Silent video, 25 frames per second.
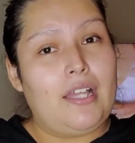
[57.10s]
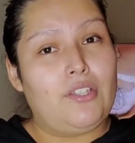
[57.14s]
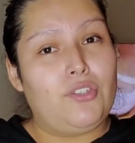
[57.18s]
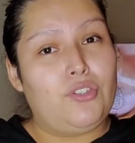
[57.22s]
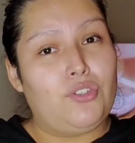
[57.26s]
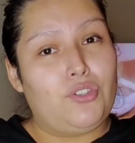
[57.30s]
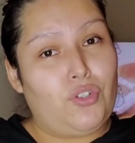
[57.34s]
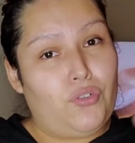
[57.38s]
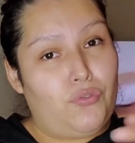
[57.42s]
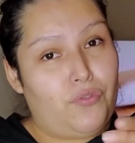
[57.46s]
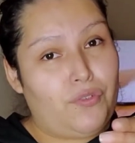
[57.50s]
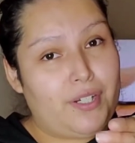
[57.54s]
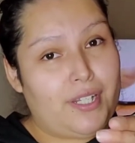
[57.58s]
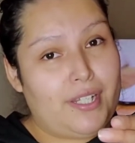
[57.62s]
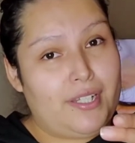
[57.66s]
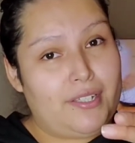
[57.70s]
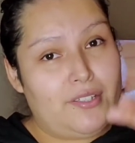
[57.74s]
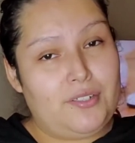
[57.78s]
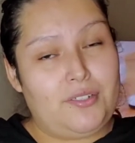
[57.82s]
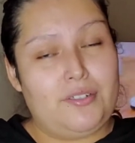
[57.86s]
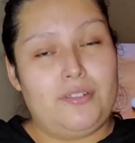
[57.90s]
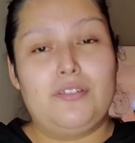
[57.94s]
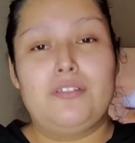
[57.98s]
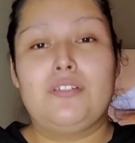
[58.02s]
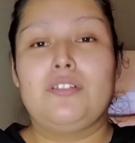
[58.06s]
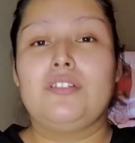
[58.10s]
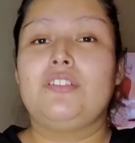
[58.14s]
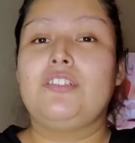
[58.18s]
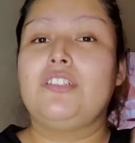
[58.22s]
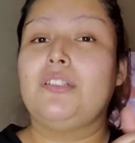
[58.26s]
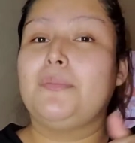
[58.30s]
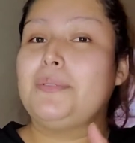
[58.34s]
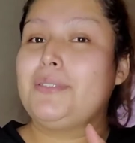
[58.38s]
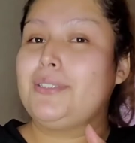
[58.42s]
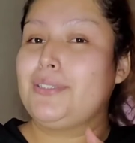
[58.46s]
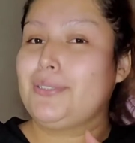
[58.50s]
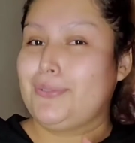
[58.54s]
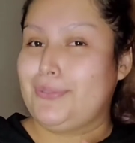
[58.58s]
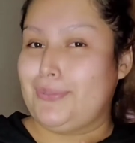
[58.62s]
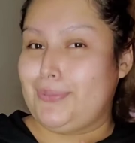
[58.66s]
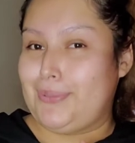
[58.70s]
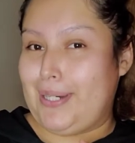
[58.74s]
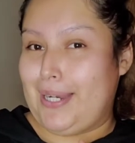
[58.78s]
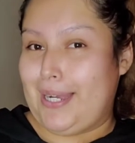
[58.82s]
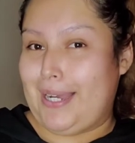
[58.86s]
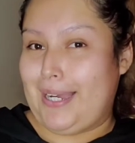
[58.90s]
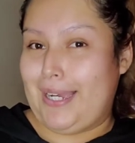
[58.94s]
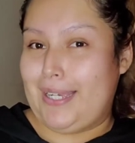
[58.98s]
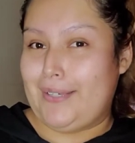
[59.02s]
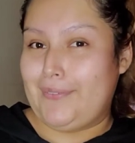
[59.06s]
Don't forget to
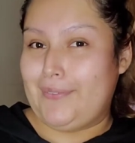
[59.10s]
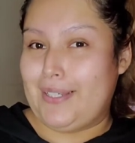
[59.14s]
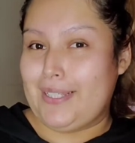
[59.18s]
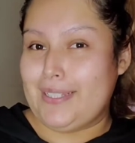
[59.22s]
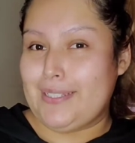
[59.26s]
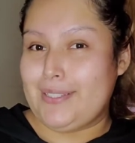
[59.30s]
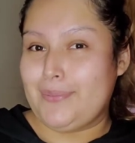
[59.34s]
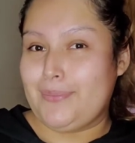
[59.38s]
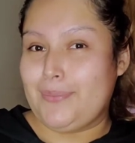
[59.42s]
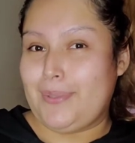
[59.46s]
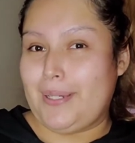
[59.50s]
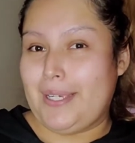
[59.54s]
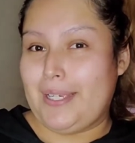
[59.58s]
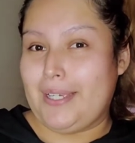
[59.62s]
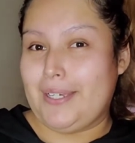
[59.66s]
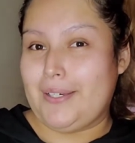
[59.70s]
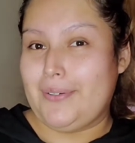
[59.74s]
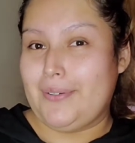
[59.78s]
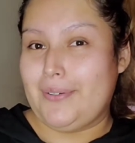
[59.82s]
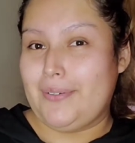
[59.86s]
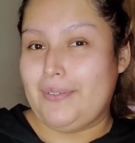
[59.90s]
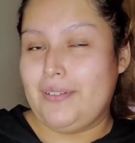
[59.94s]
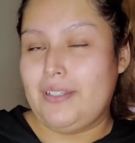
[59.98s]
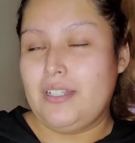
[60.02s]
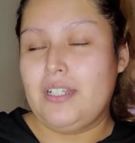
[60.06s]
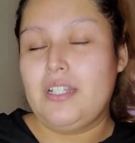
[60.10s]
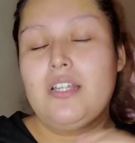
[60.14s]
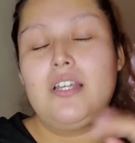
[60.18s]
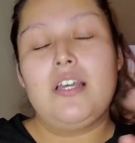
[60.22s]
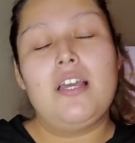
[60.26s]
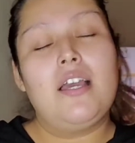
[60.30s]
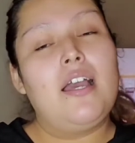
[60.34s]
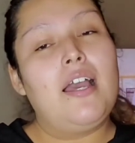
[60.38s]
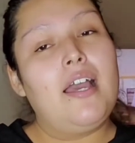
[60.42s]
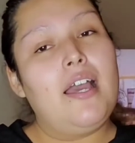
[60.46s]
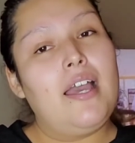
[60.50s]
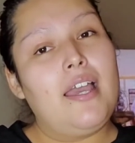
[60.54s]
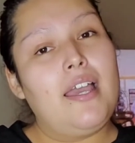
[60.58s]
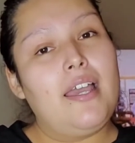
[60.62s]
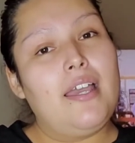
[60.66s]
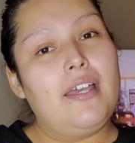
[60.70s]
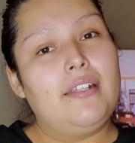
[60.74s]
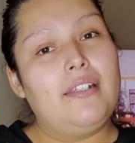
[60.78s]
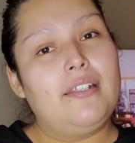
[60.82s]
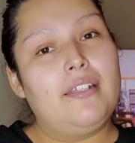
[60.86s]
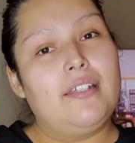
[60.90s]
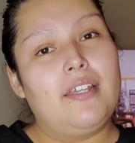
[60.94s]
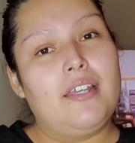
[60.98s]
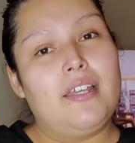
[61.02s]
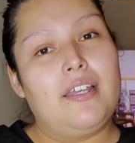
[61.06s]
subscribe as well. And
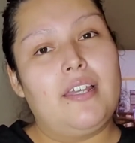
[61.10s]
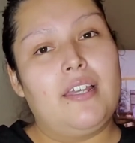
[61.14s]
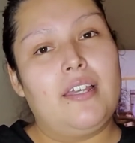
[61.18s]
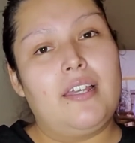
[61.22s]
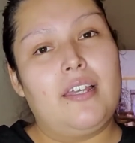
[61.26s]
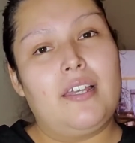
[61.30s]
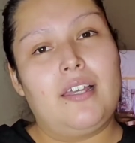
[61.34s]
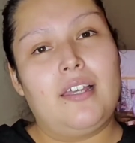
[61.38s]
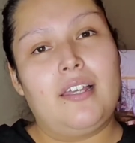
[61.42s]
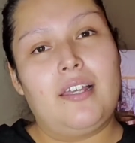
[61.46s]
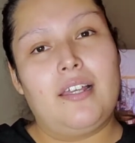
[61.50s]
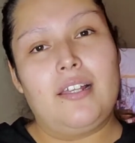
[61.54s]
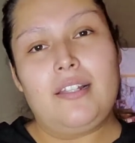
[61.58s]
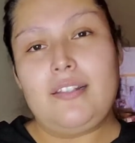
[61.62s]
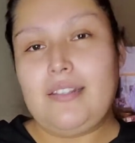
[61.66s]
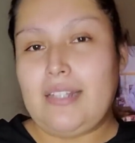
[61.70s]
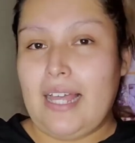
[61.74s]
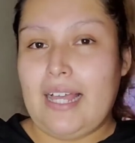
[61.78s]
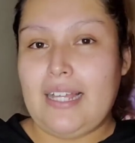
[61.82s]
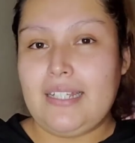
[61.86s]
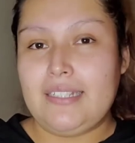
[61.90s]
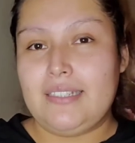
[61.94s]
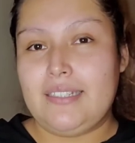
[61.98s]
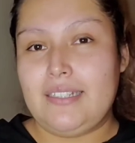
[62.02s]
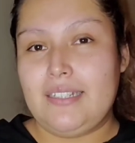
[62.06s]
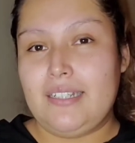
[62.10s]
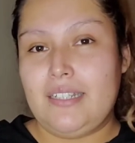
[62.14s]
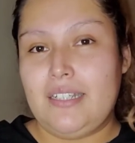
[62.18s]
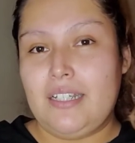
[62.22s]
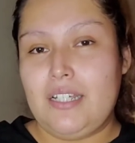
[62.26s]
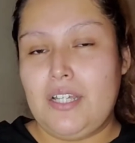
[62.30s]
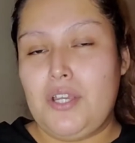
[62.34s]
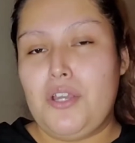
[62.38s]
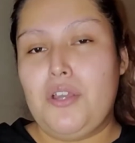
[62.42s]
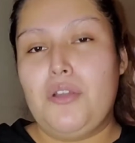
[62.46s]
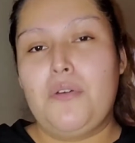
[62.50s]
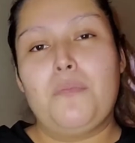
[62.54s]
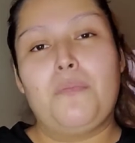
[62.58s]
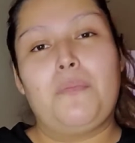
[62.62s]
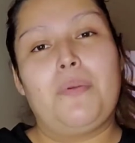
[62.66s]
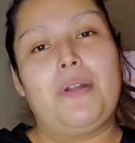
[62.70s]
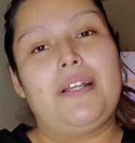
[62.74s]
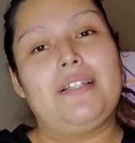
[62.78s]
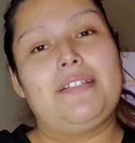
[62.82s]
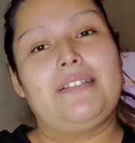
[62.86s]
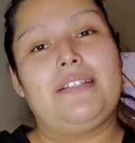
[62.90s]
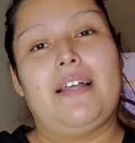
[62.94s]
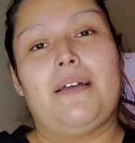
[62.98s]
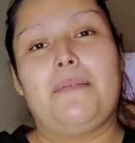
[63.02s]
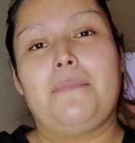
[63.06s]
lastly, press
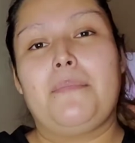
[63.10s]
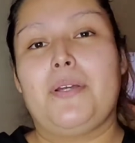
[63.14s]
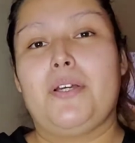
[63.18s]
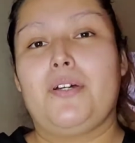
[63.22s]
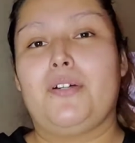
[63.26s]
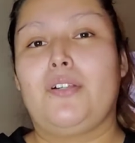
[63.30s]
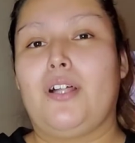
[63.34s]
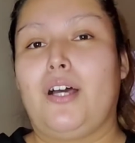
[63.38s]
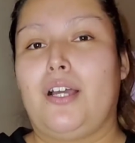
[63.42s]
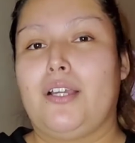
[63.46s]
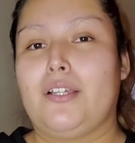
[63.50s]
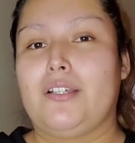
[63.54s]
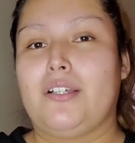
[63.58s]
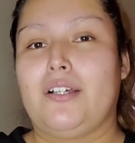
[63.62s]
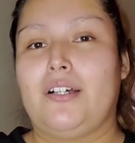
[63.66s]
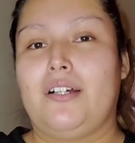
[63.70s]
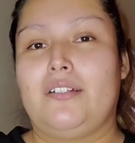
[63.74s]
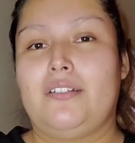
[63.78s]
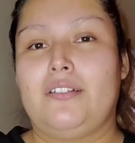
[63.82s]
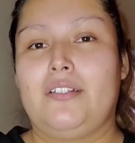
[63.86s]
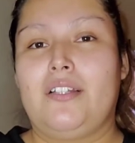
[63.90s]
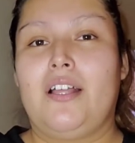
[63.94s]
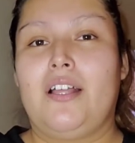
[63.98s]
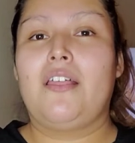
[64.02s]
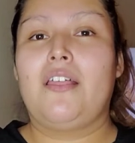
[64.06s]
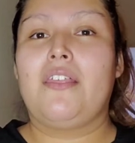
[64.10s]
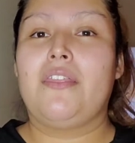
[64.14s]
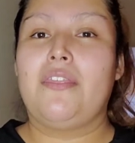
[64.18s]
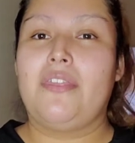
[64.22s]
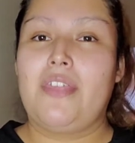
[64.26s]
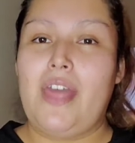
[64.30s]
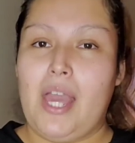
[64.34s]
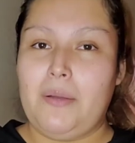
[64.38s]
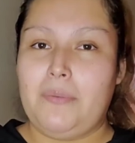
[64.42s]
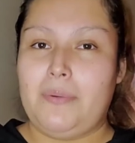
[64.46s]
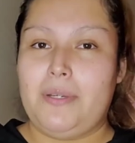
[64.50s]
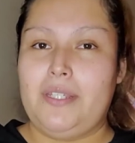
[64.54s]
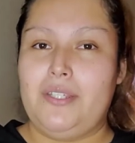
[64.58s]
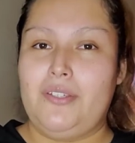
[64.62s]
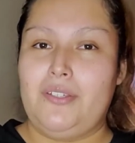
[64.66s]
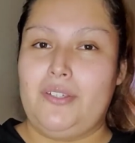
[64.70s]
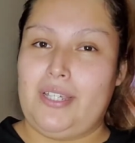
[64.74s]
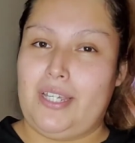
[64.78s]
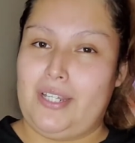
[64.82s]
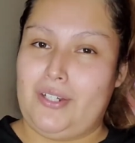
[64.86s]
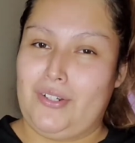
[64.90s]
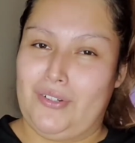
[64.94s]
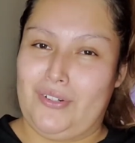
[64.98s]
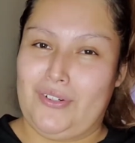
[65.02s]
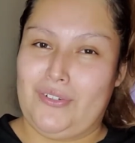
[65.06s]
that bell icon. That way you
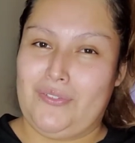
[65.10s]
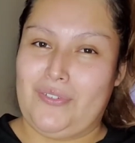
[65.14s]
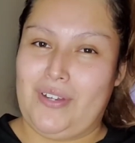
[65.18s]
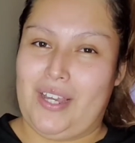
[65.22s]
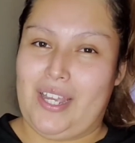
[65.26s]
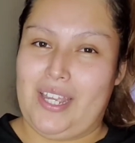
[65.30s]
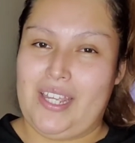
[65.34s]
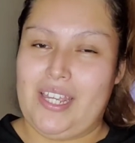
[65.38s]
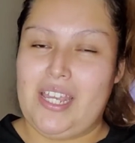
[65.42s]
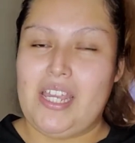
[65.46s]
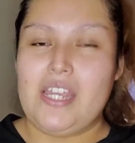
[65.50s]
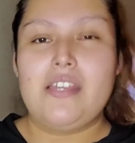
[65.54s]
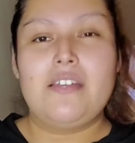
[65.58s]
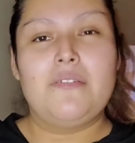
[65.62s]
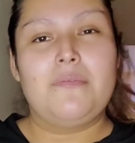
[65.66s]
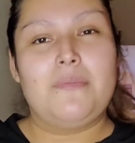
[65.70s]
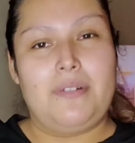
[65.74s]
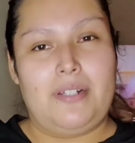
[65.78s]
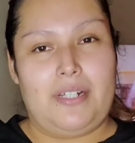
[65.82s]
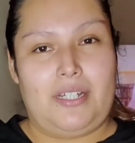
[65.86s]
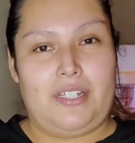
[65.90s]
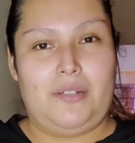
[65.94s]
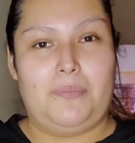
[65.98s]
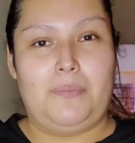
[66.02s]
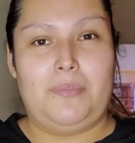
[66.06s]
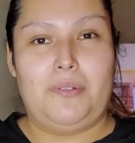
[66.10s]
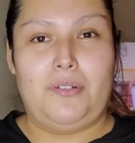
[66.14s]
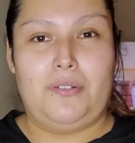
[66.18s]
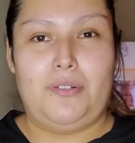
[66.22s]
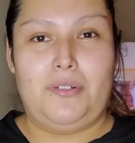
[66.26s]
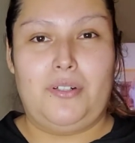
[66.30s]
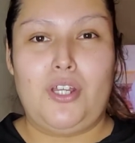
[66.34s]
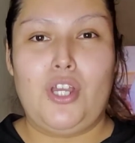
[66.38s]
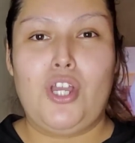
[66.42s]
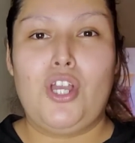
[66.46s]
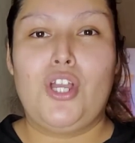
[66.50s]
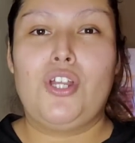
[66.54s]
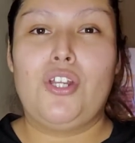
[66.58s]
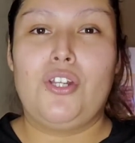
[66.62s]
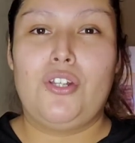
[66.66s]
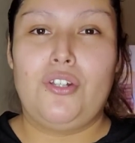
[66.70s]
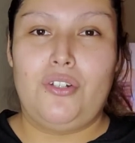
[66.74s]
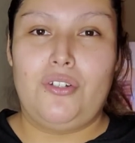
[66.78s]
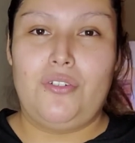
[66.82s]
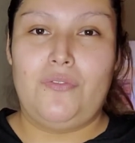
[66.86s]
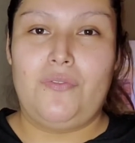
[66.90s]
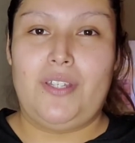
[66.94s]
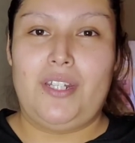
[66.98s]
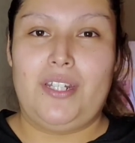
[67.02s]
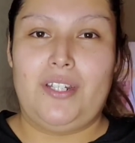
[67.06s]
get notified when I upload new
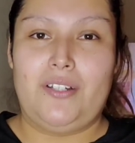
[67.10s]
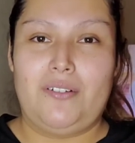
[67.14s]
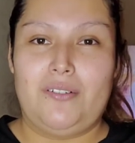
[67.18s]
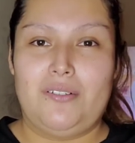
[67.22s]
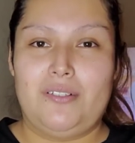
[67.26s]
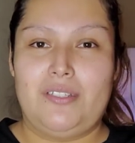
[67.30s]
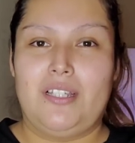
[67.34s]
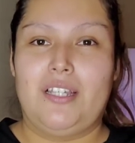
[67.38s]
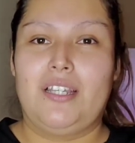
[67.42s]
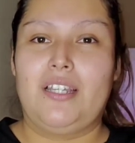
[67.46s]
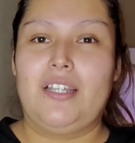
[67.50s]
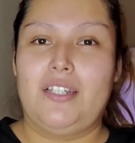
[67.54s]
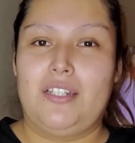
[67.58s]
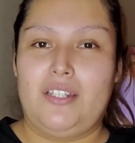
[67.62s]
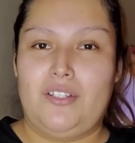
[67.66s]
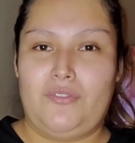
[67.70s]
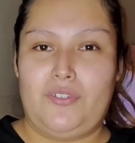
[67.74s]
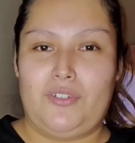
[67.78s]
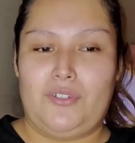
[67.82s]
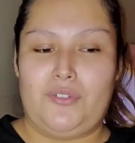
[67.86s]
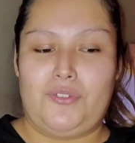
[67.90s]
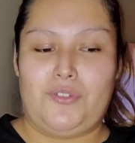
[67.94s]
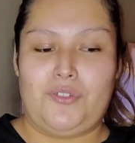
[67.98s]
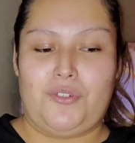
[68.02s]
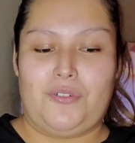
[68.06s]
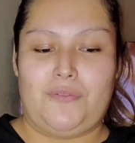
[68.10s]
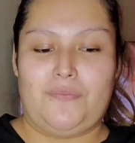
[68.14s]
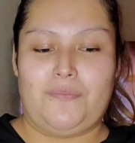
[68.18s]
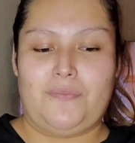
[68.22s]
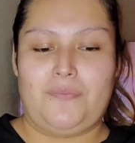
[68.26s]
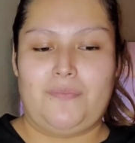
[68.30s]
videos in the future.